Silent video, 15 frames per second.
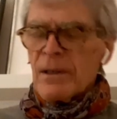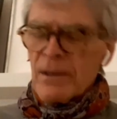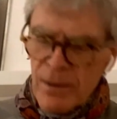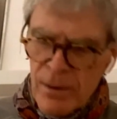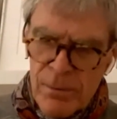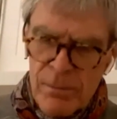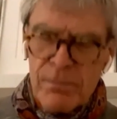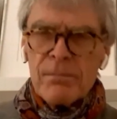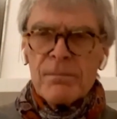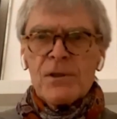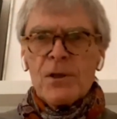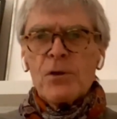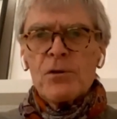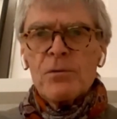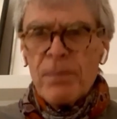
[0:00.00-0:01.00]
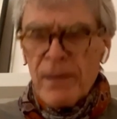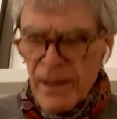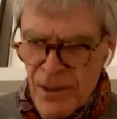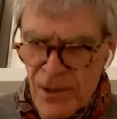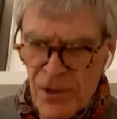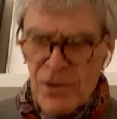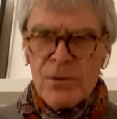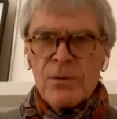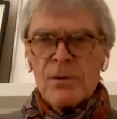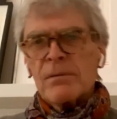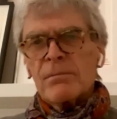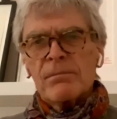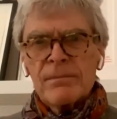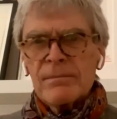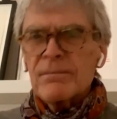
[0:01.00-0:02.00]
you know, toothpaste
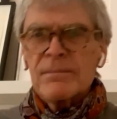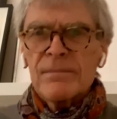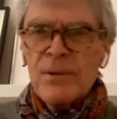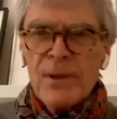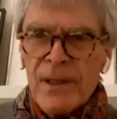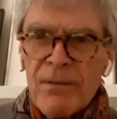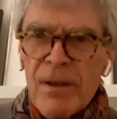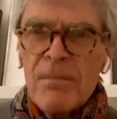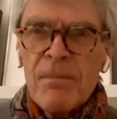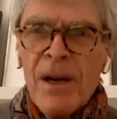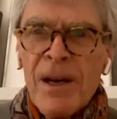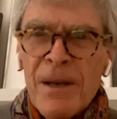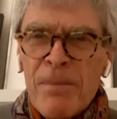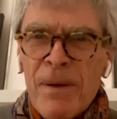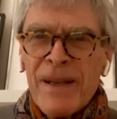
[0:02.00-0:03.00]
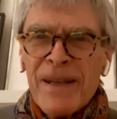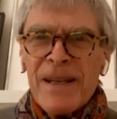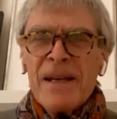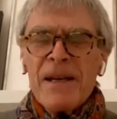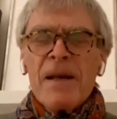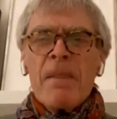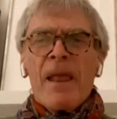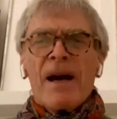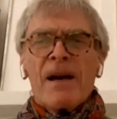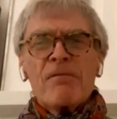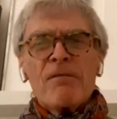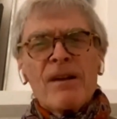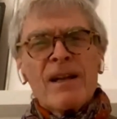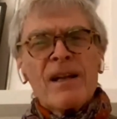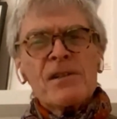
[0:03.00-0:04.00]
or whatever it might be,
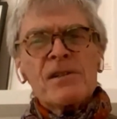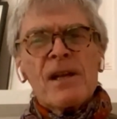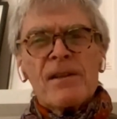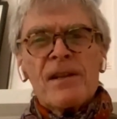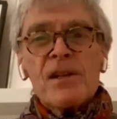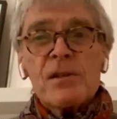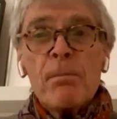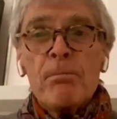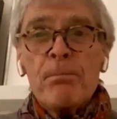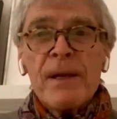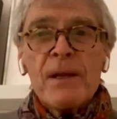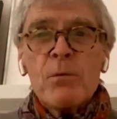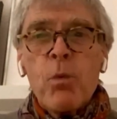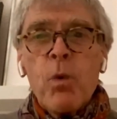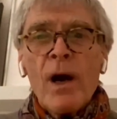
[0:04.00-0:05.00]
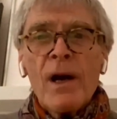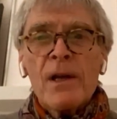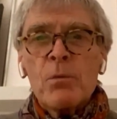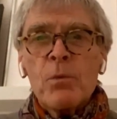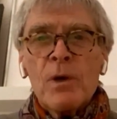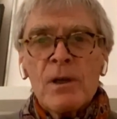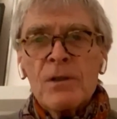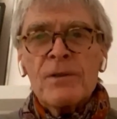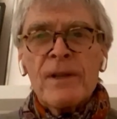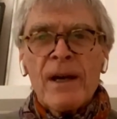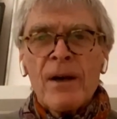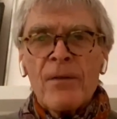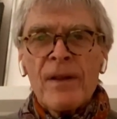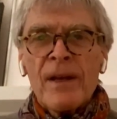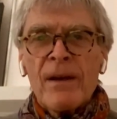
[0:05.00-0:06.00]
and realize there's a big wide world
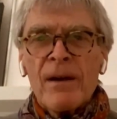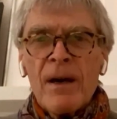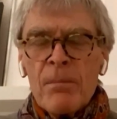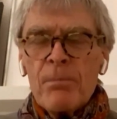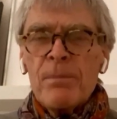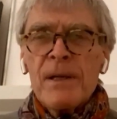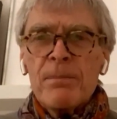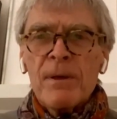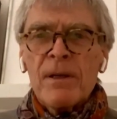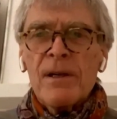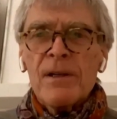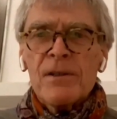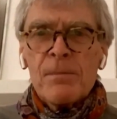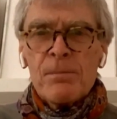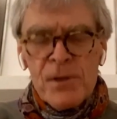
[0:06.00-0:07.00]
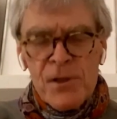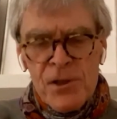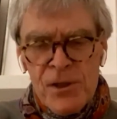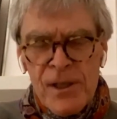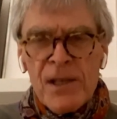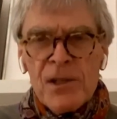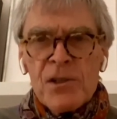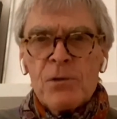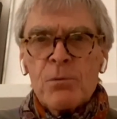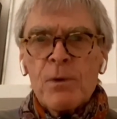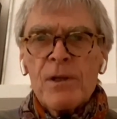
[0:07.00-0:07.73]
out there, and people aren't obsessed